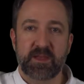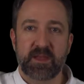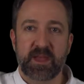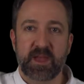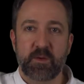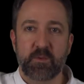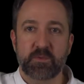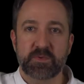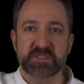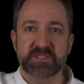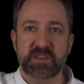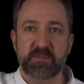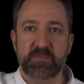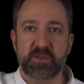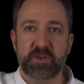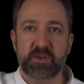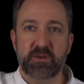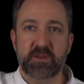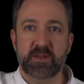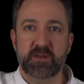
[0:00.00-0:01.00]
And we're
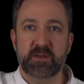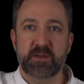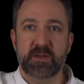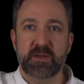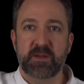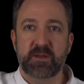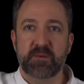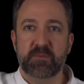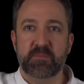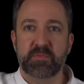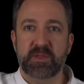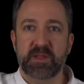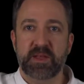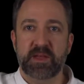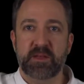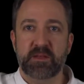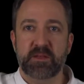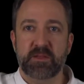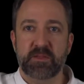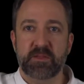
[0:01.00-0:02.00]
simply going to
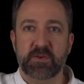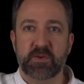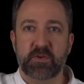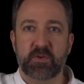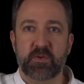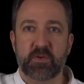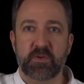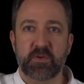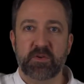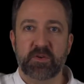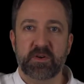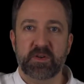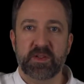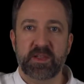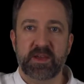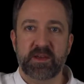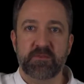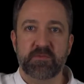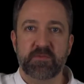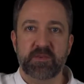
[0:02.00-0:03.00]
play the chord
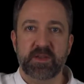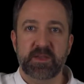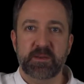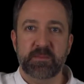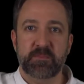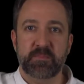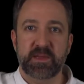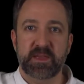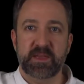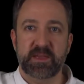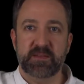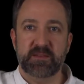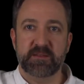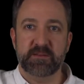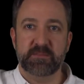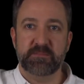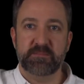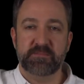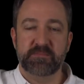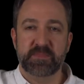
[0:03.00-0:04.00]
on every beat
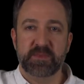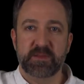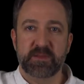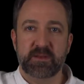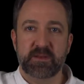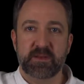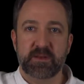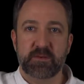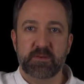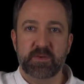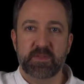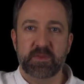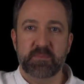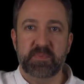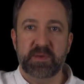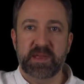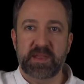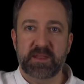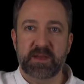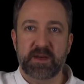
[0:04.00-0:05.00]
with a
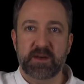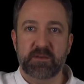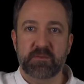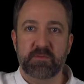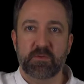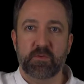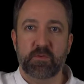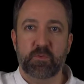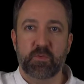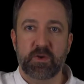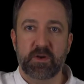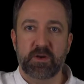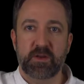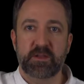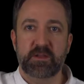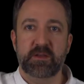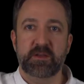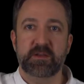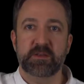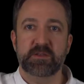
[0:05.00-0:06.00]
beat of
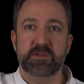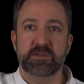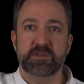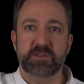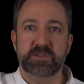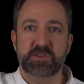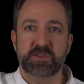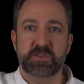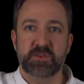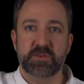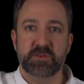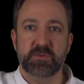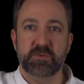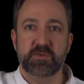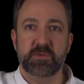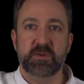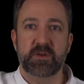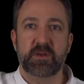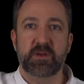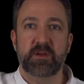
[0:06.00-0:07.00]
1,
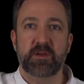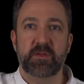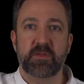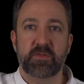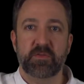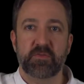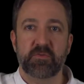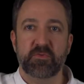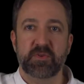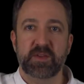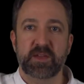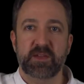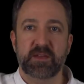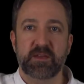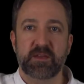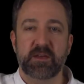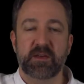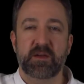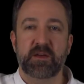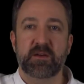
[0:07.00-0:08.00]
2,
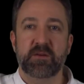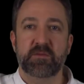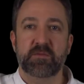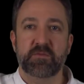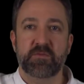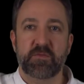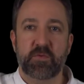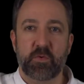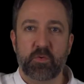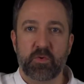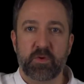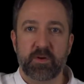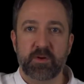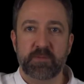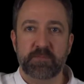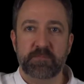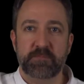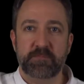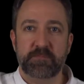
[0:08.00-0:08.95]
3, 4.